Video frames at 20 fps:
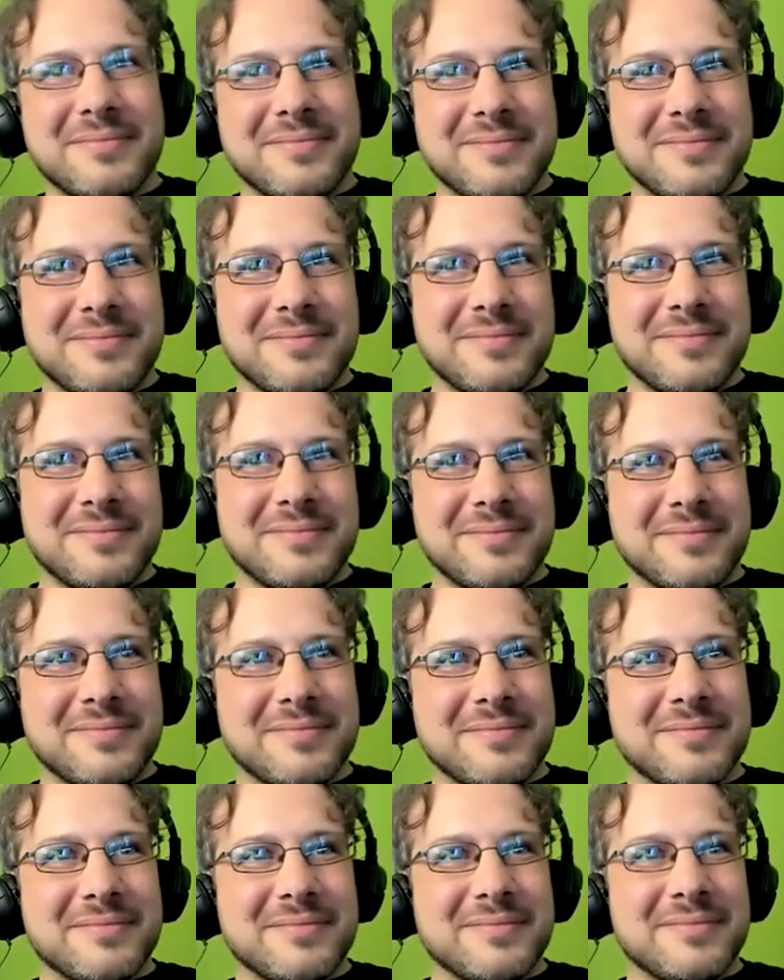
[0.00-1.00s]

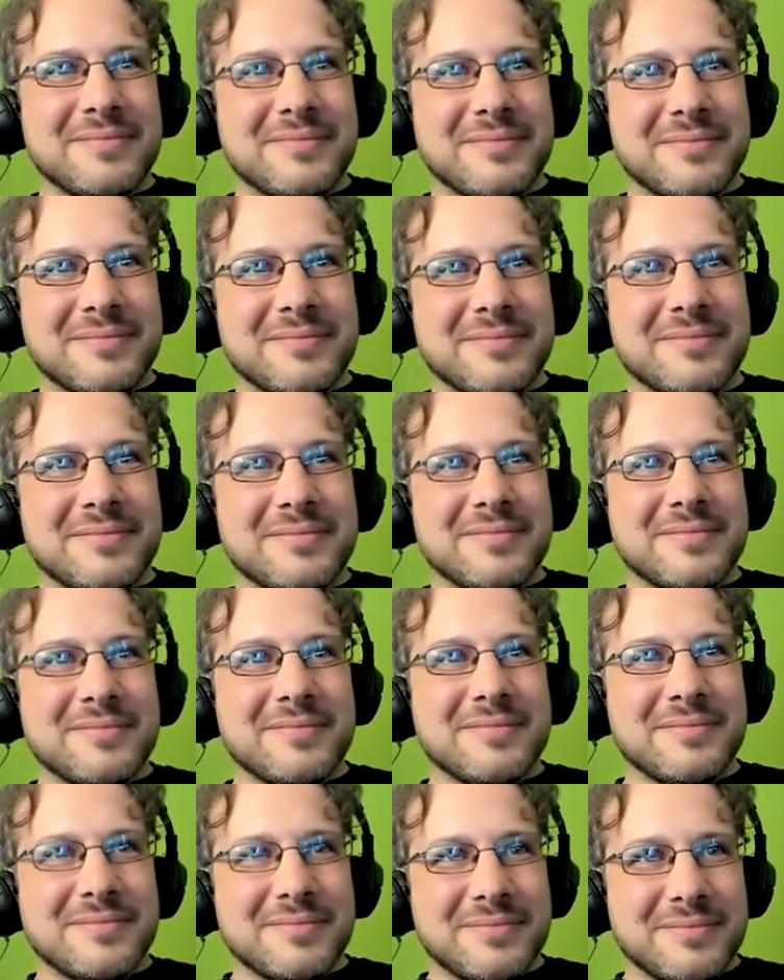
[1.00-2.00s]

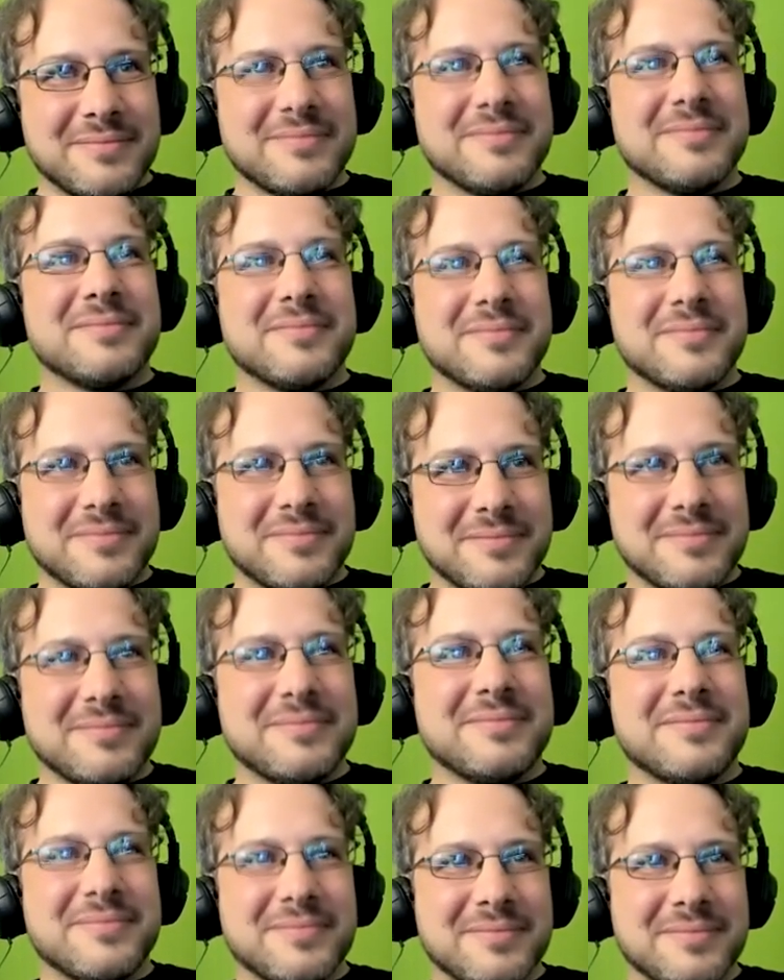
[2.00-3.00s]

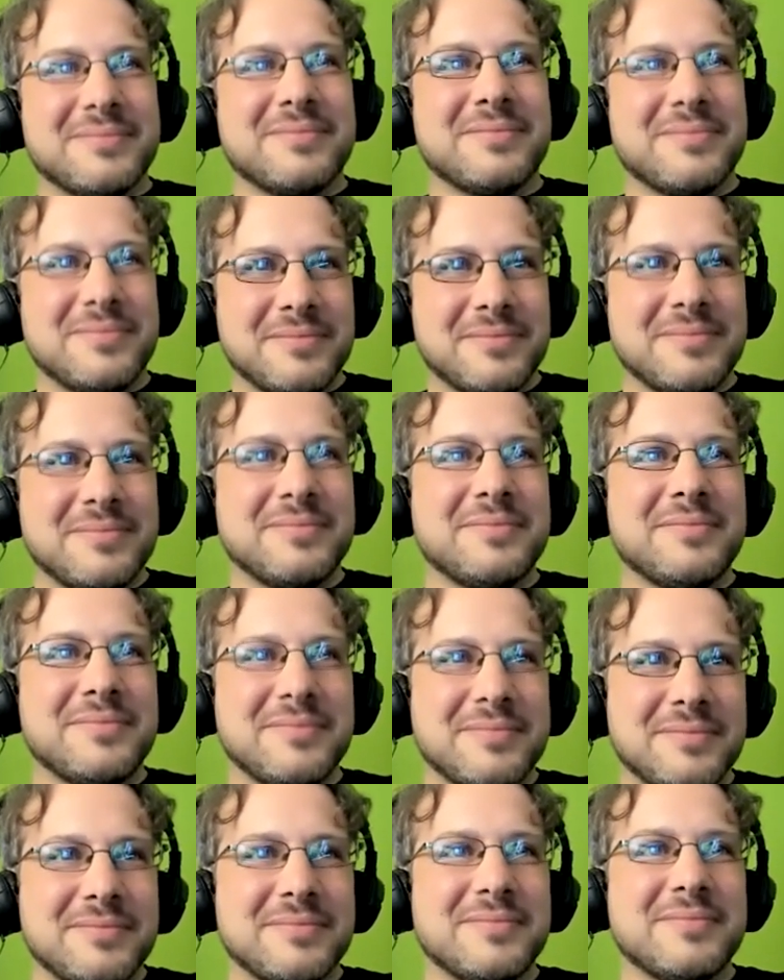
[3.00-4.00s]

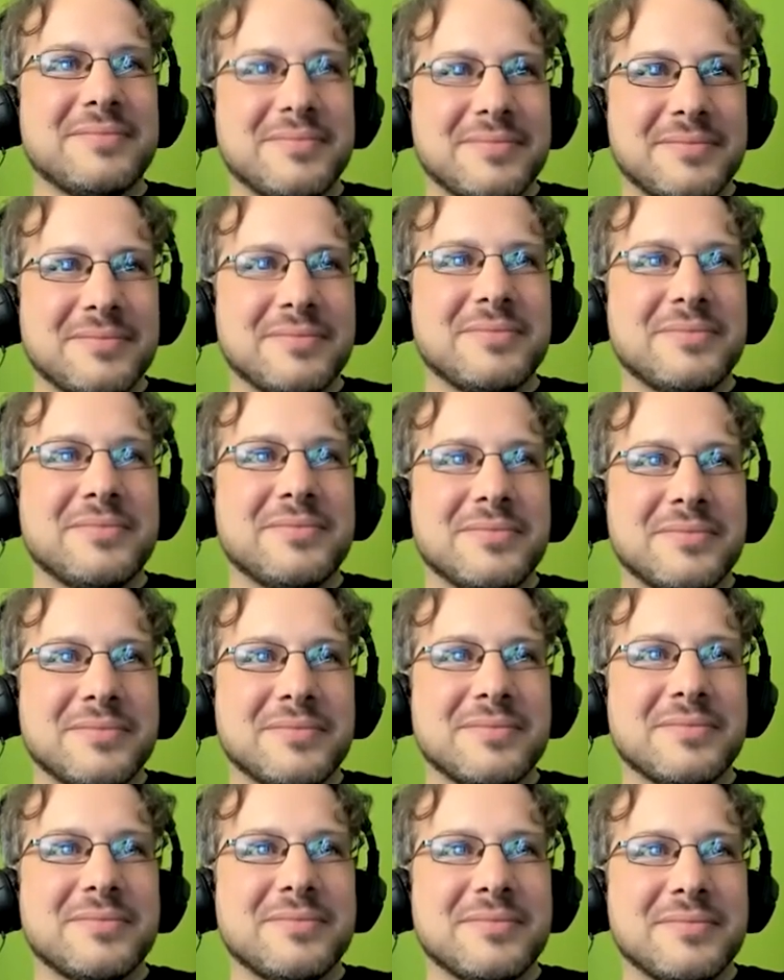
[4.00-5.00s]

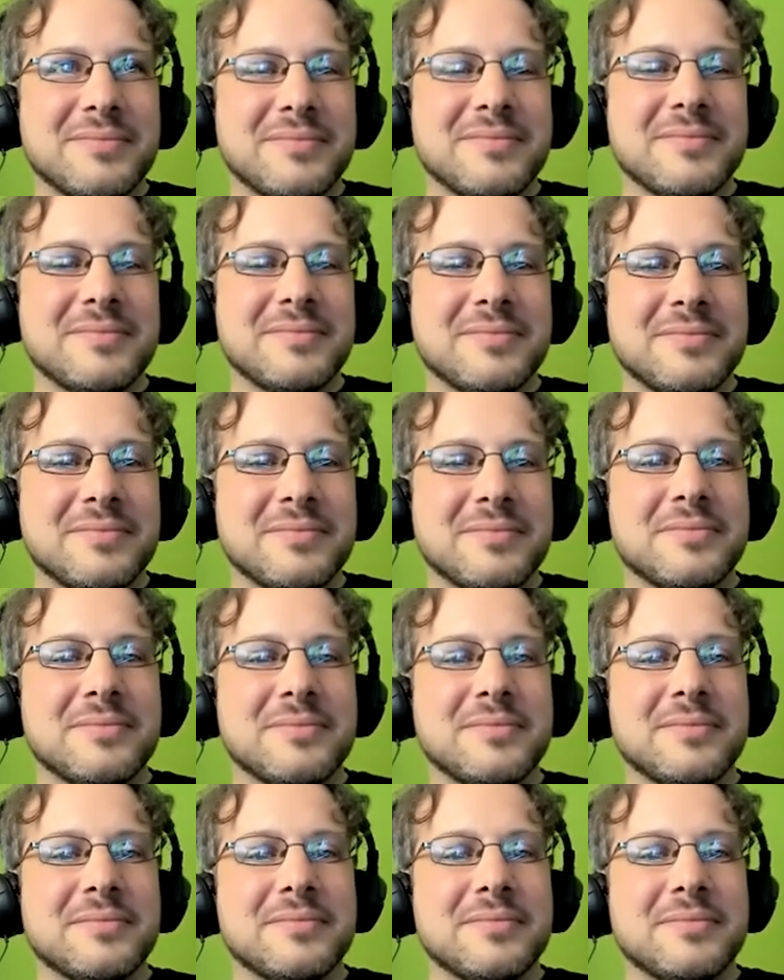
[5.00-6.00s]

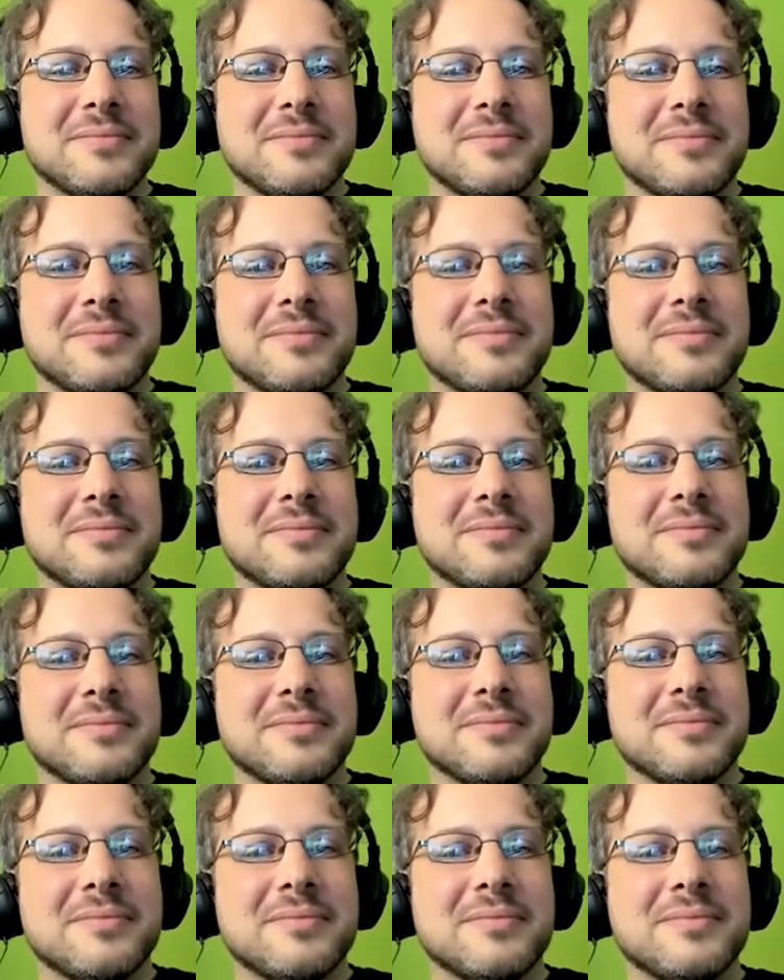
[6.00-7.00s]

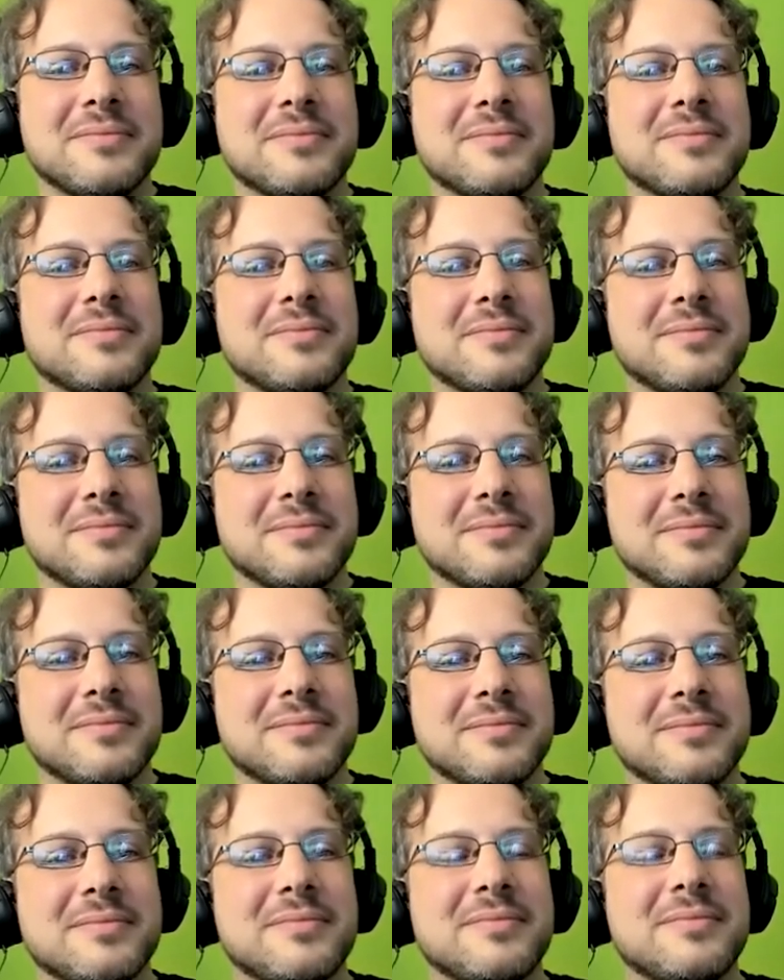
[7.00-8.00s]
The person shown says nothing.